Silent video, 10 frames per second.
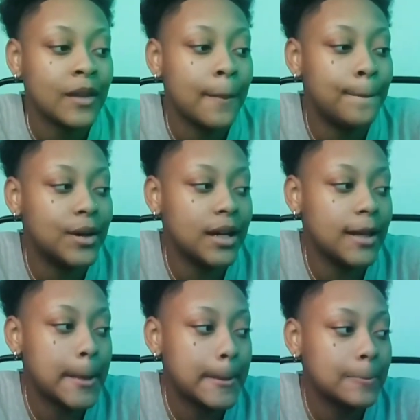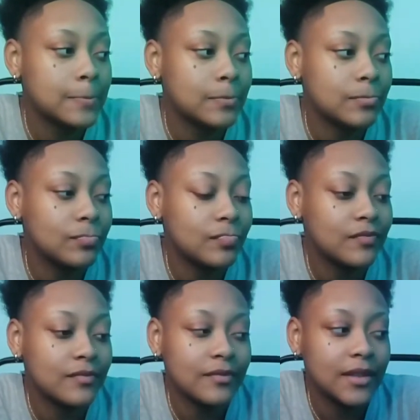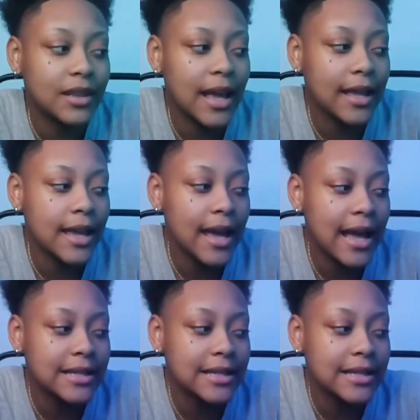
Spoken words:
But, like, yeah,